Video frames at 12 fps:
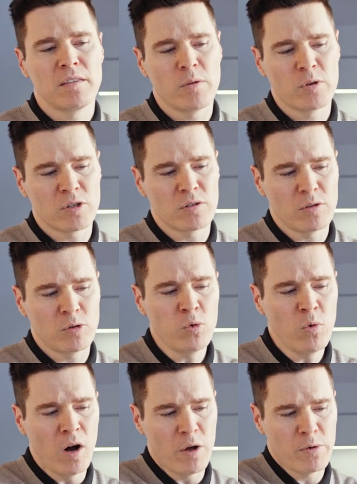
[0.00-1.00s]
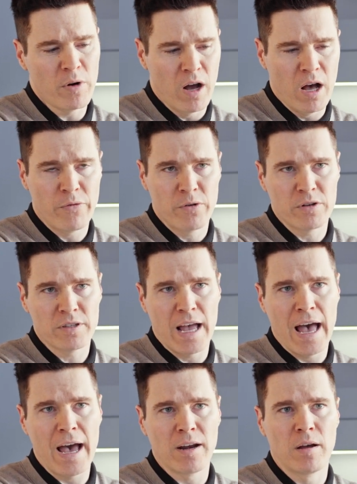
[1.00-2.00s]
There was 2 other offers
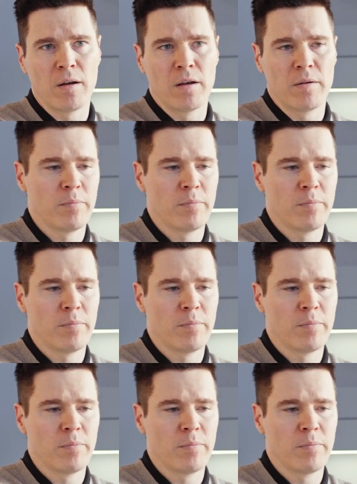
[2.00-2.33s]
that had a